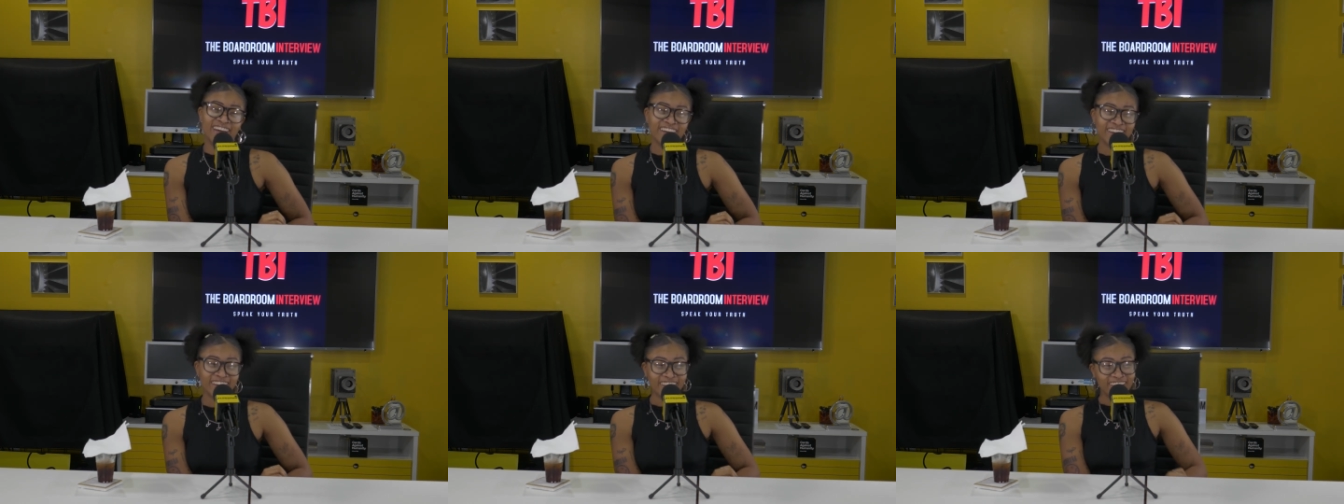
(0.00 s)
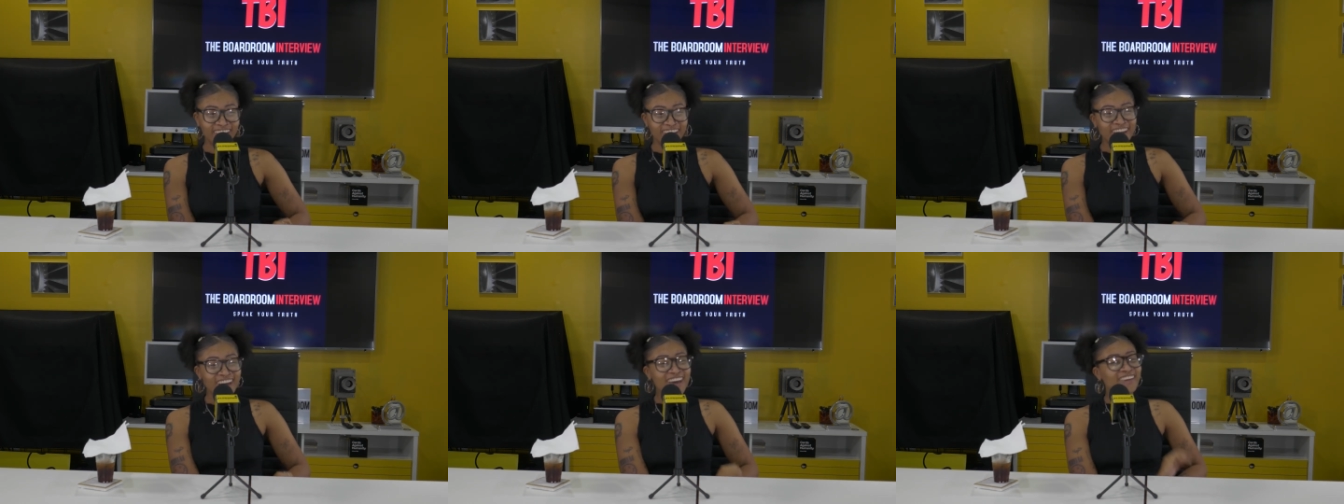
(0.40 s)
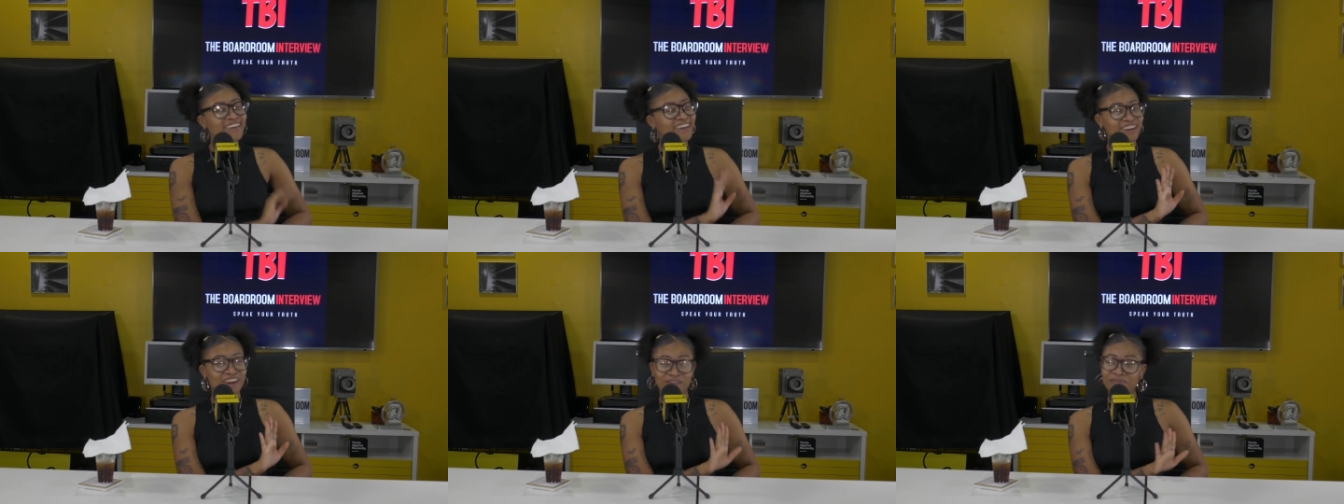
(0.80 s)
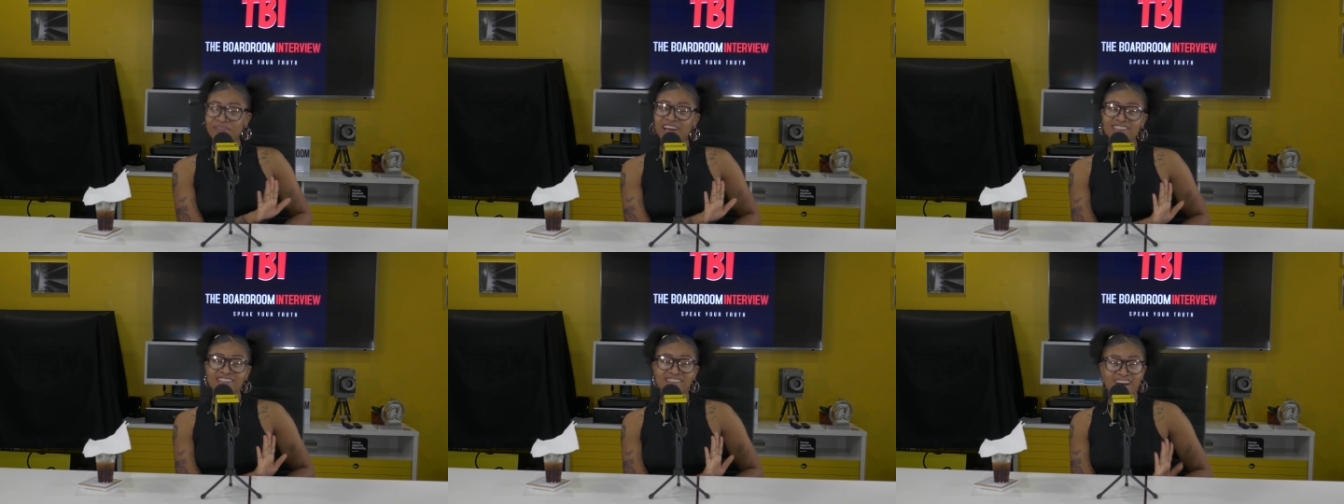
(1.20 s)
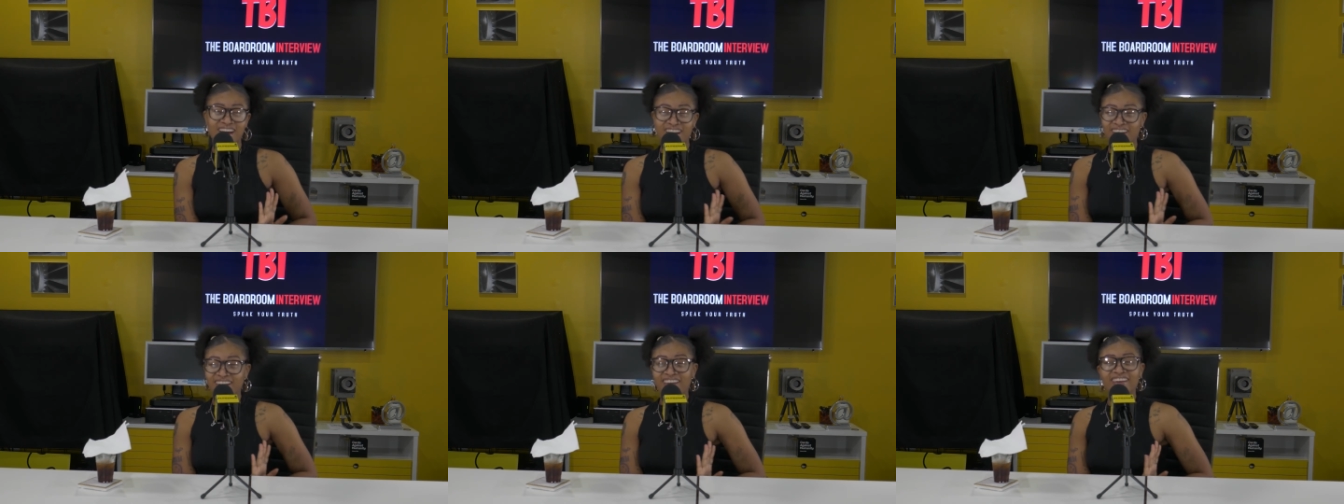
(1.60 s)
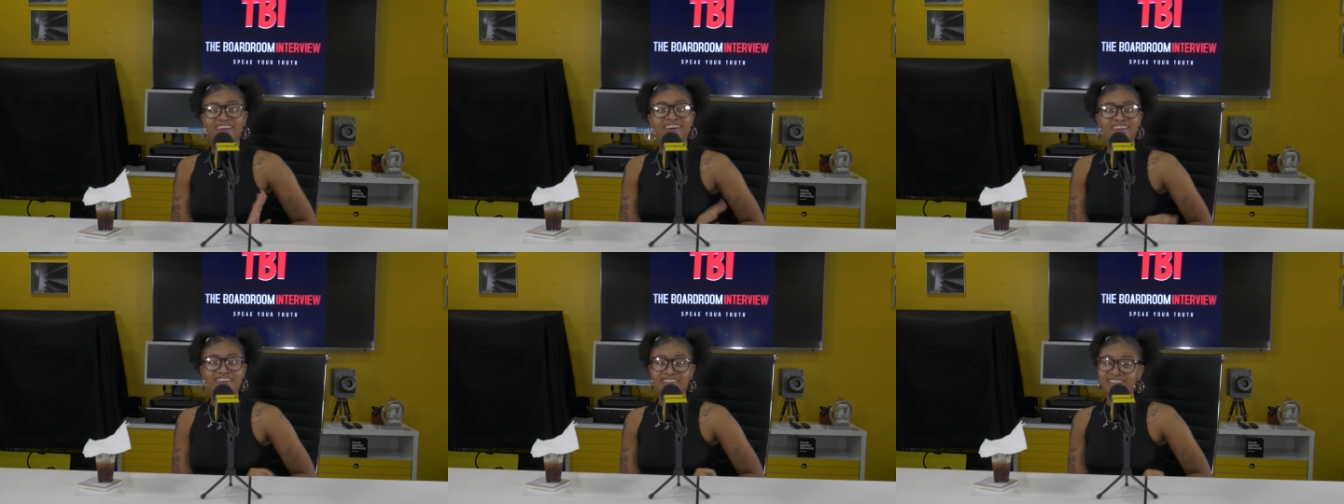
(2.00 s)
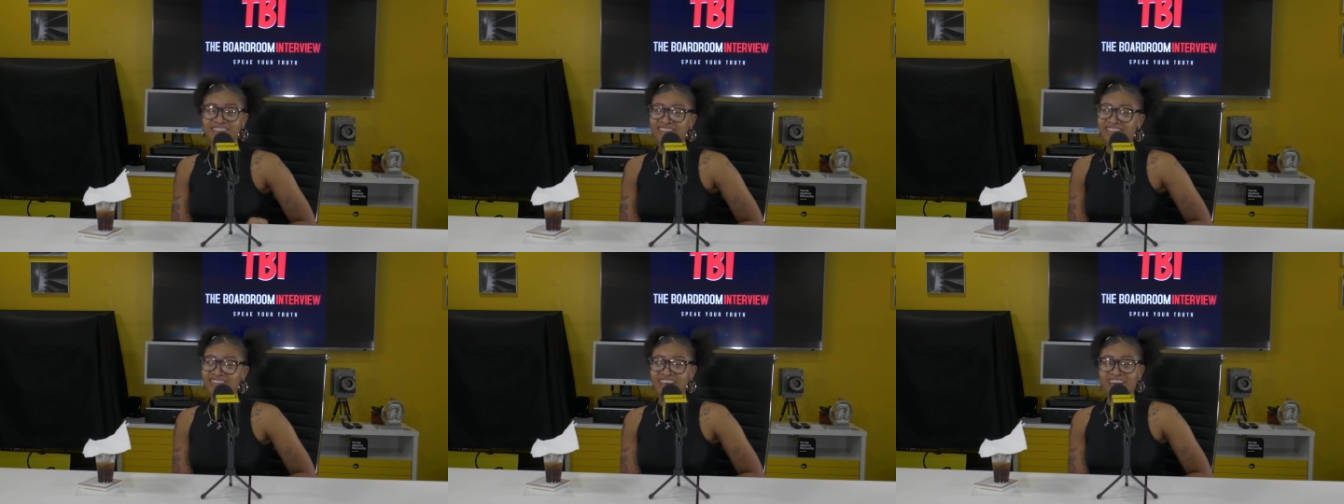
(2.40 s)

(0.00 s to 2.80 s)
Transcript: gonna play Sonic. Yeah, I'm don't a, play Sonic. I feel you on that.